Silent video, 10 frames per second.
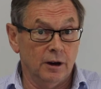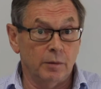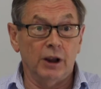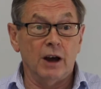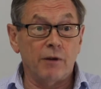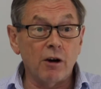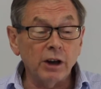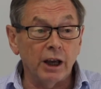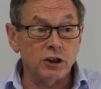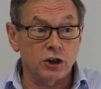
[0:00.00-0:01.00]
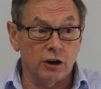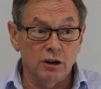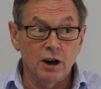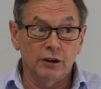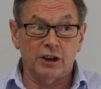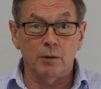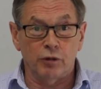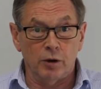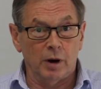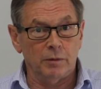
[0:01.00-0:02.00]
By their very nature,
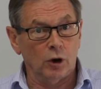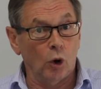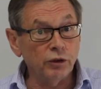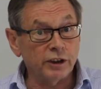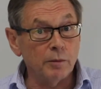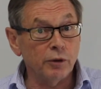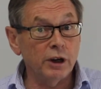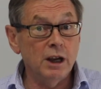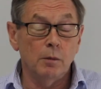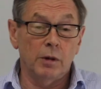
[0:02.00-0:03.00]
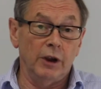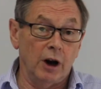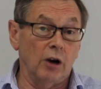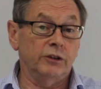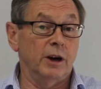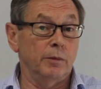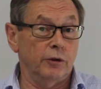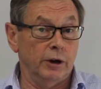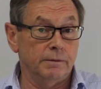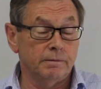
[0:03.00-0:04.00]
temporary. Maybe a long temporary, but they are temporary.